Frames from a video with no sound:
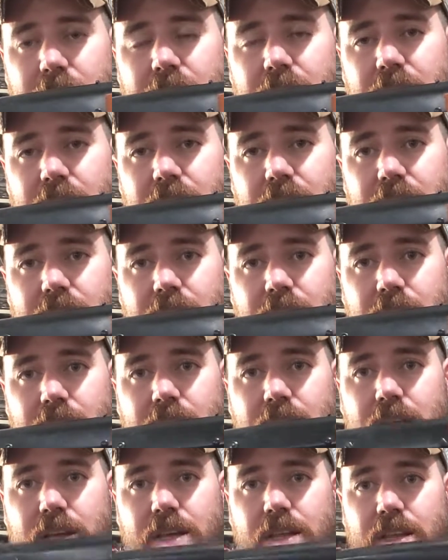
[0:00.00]
hand.
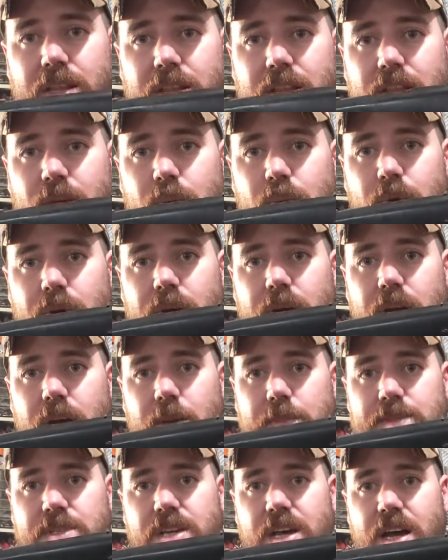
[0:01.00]
The one
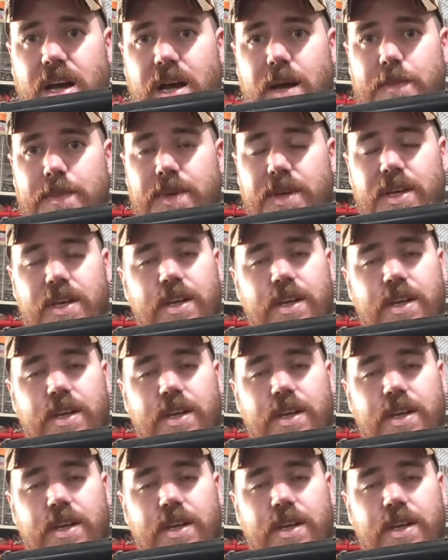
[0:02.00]
up top